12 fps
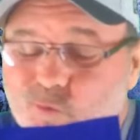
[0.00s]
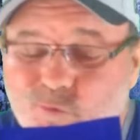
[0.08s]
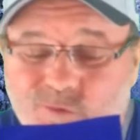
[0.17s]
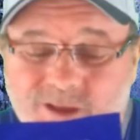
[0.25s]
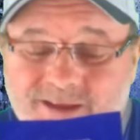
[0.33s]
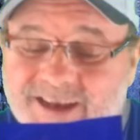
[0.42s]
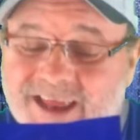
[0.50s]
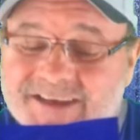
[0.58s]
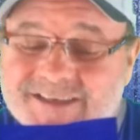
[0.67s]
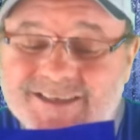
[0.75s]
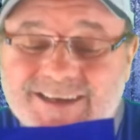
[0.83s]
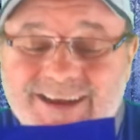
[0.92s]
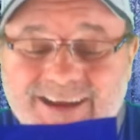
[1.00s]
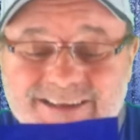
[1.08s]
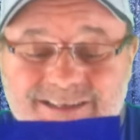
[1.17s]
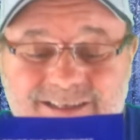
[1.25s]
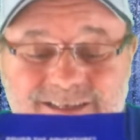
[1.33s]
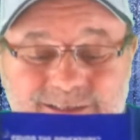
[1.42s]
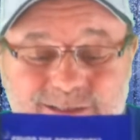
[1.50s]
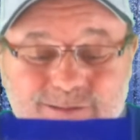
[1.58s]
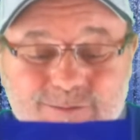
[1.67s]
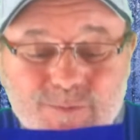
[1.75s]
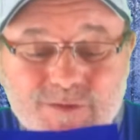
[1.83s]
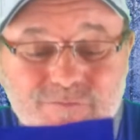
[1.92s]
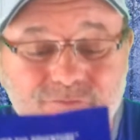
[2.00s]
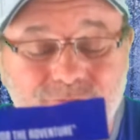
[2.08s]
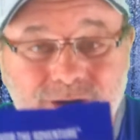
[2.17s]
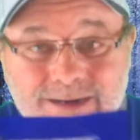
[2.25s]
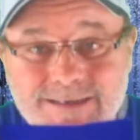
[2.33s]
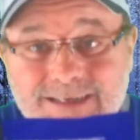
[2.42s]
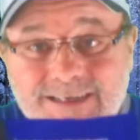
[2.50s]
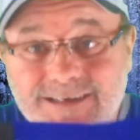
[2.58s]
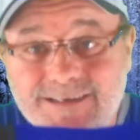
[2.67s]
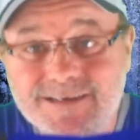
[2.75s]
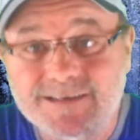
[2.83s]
The next thing I see is a little bit frightening.